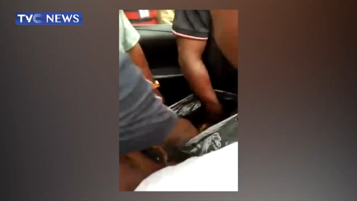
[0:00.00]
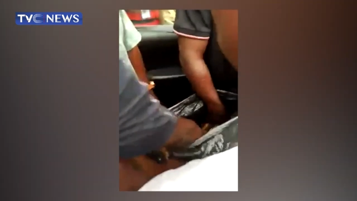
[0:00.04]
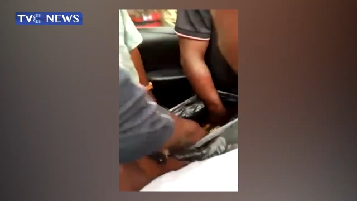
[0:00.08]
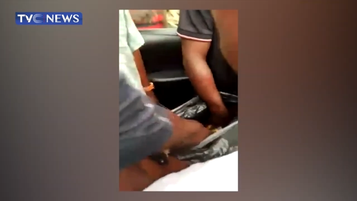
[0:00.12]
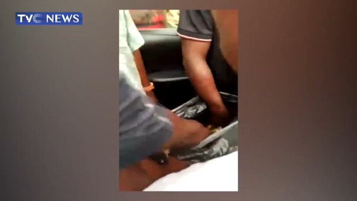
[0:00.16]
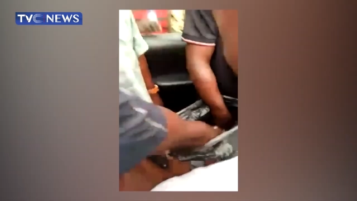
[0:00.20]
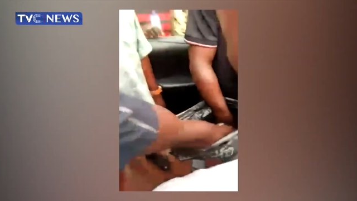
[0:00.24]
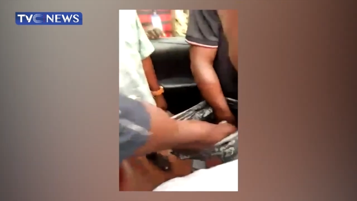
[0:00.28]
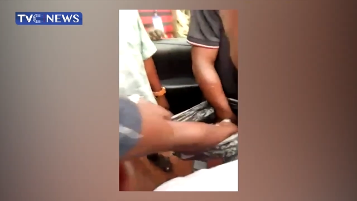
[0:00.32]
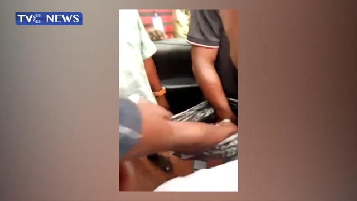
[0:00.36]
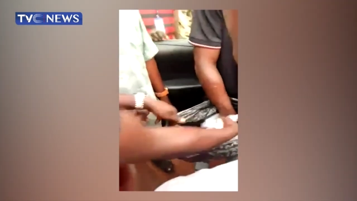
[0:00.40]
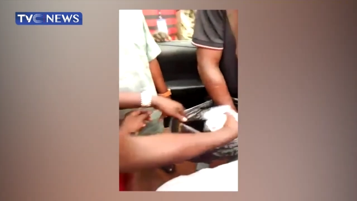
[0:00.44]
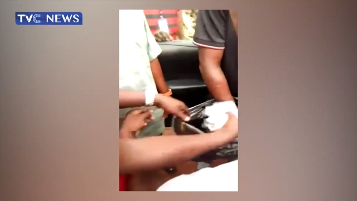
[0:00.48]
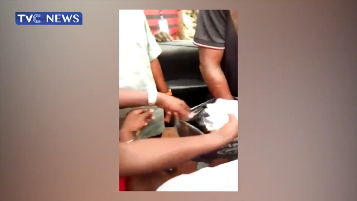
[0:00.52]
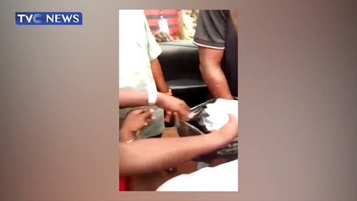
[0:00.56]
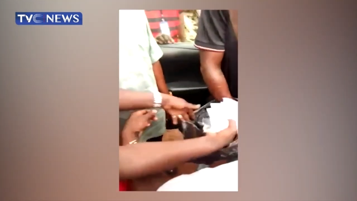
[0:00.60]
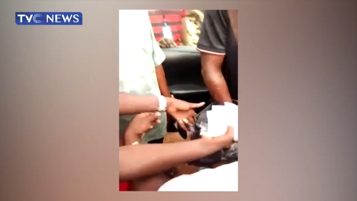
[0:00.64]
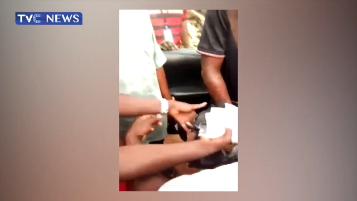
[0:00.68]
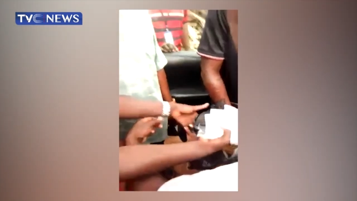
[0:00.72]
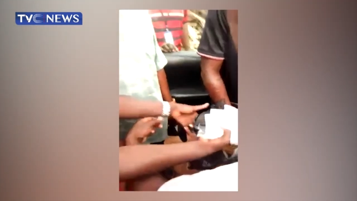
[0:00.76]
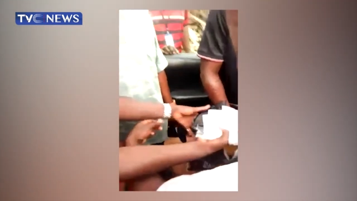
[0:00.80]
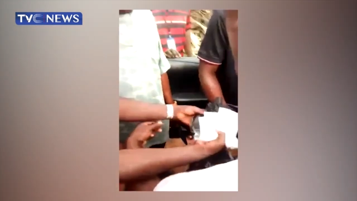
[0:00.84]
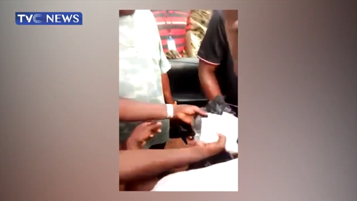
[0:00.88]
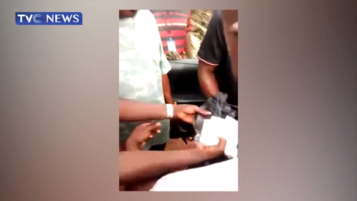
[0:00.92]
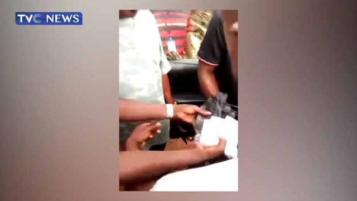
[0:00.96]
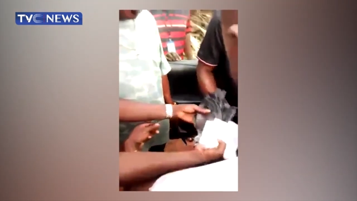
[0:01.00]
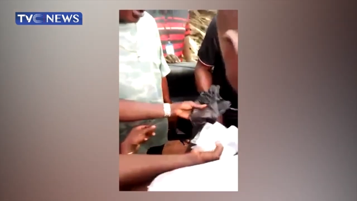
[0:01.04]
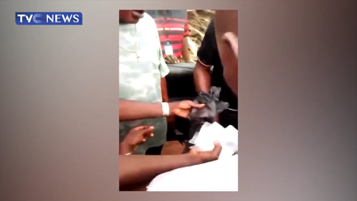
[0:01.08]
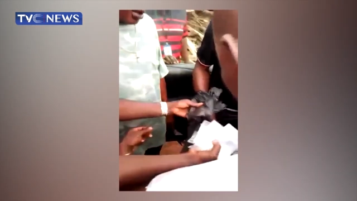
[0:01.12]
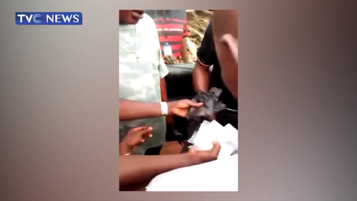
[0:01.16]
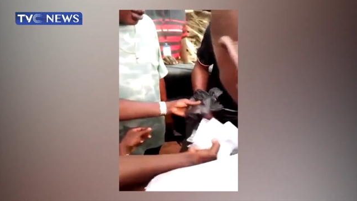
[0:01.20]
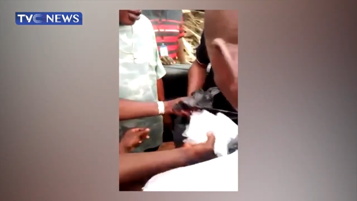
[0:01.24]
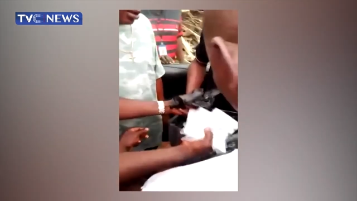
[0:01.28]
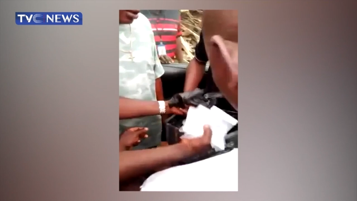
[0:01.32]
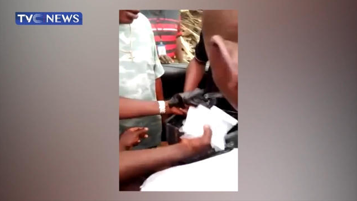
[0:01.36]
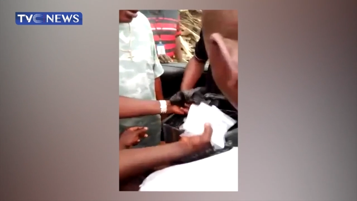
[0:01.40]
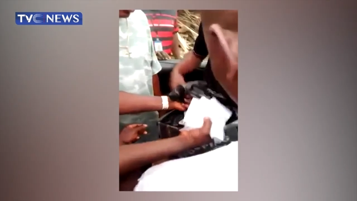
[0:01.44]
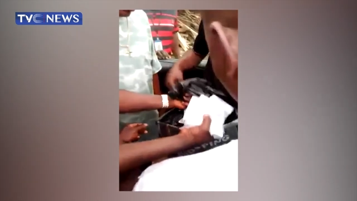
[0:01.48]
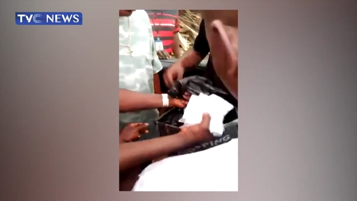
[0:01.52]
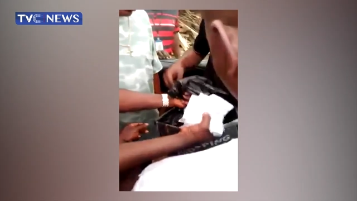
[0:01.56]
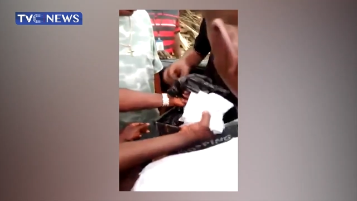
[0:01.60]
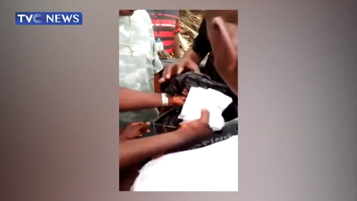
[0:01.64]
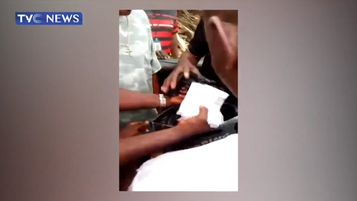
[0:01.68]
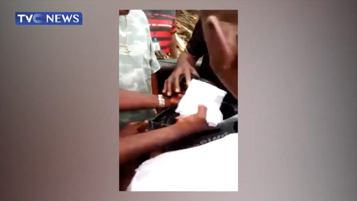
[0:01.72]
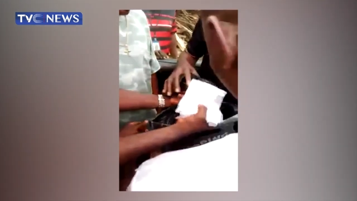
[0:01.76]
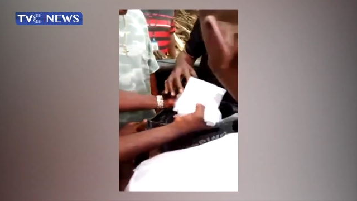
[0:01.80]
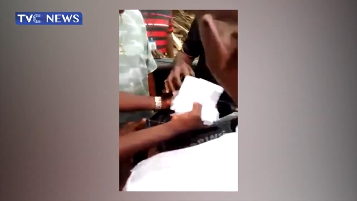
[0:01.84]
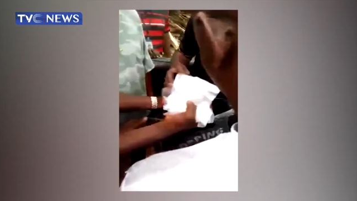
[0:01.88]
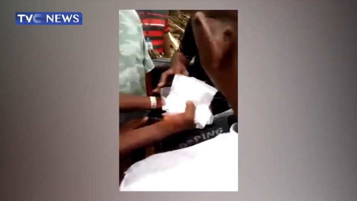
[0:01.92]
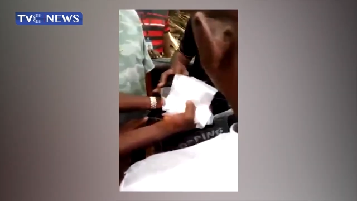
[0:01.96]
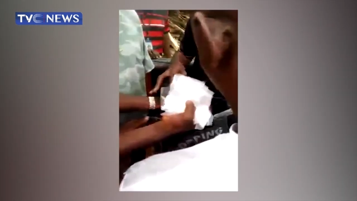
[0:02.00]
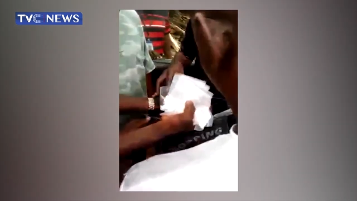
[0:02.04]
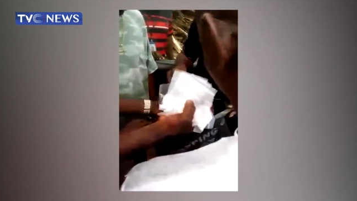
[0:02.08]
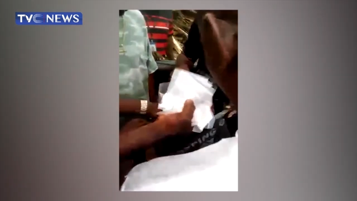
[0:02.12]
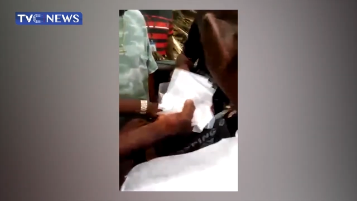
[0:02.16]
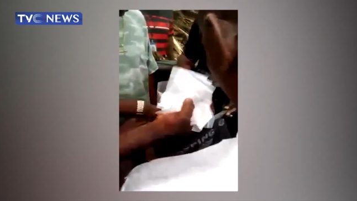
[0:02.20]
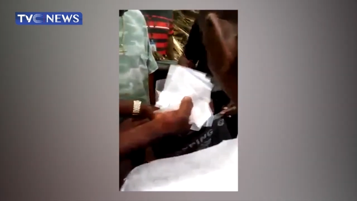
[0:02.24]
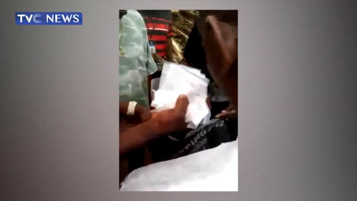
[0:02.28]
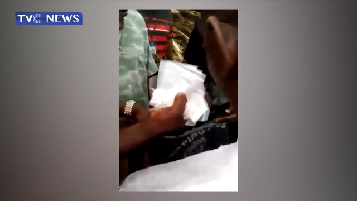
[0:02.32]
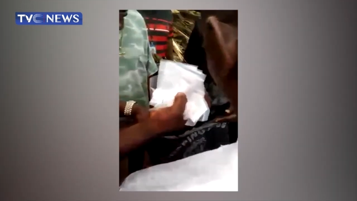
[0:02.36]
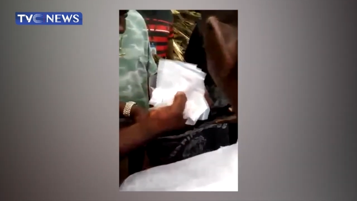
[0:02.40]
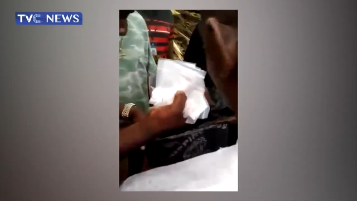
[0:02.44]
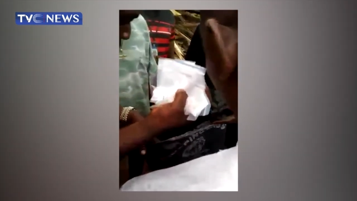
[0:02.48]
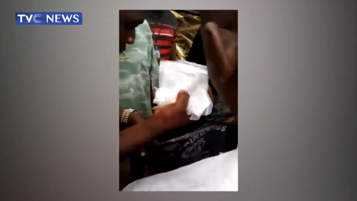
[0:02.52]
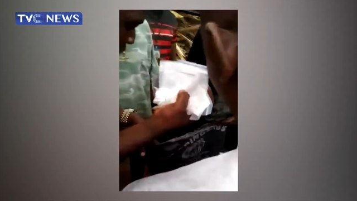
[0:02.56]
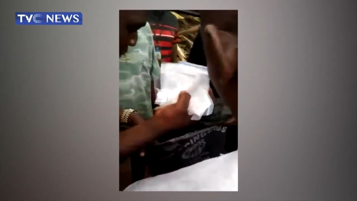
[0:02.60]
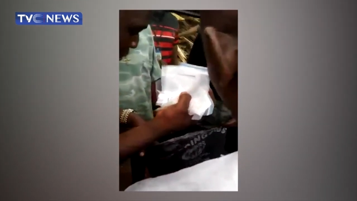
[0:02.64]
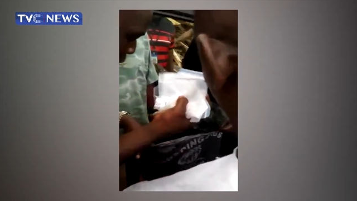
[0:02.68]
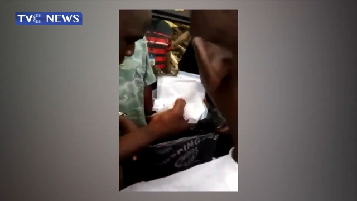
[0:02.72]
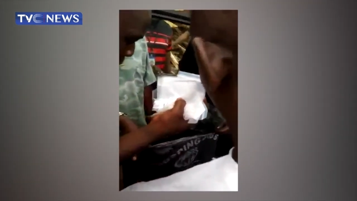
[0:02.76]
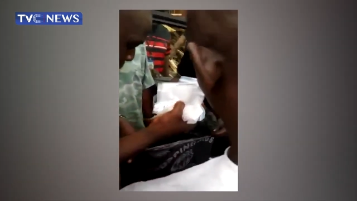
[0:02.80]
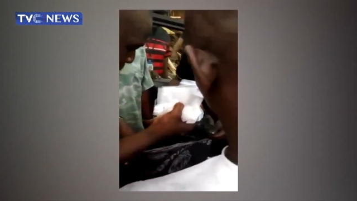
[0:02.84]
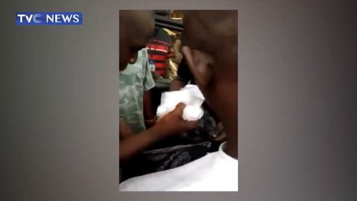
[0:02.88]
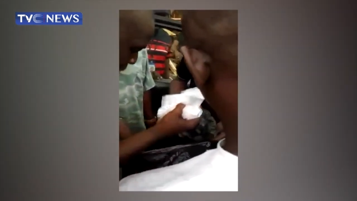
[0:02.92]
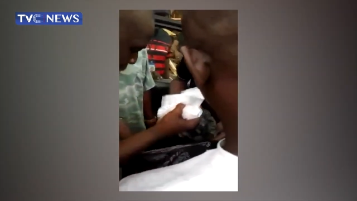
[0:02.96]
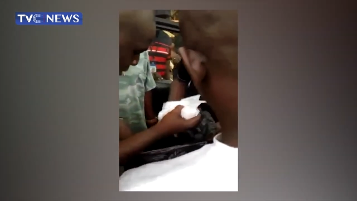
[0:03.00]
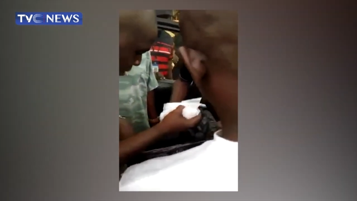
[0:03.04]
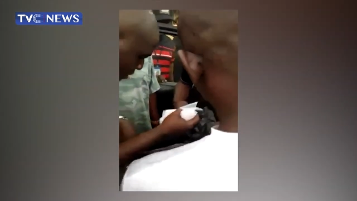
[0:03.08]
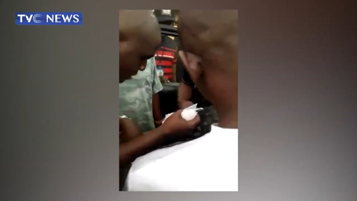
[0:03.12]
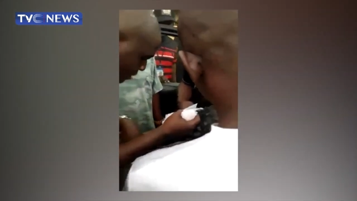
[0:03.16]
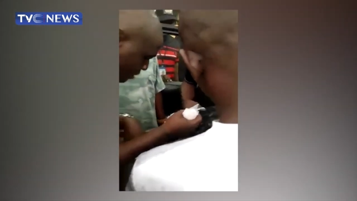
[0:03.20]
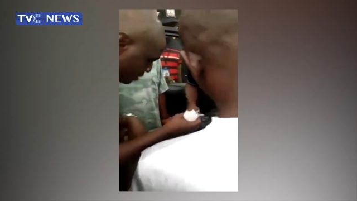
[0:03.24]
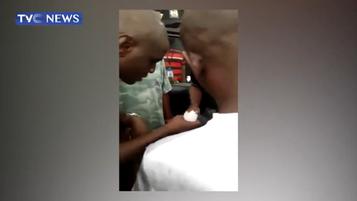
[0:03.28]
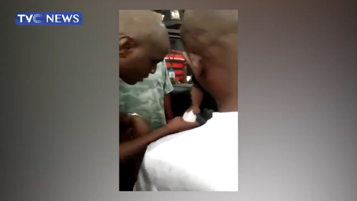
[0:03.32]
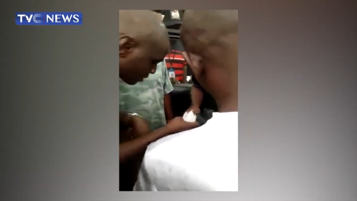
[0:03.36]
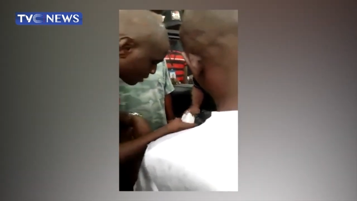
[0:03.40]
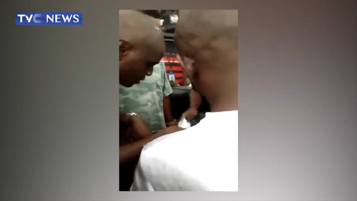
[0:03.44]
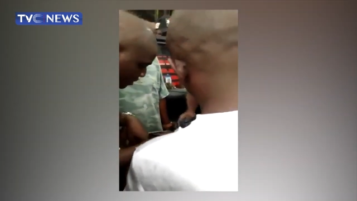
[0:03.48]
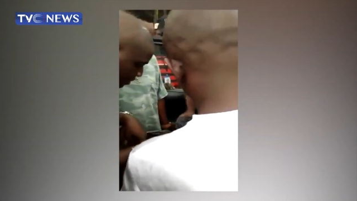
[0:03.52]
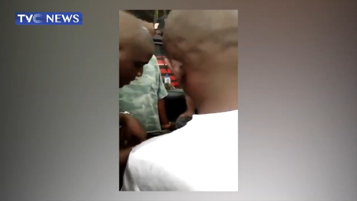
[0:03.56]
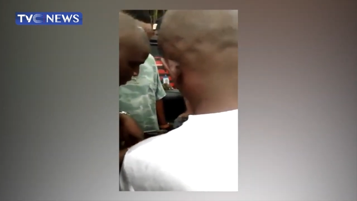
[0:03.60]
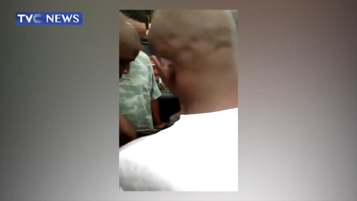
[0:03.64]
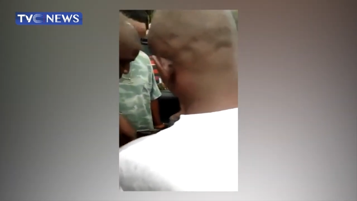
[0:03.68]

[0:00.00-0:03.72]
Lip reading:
[unreadable: no face in view]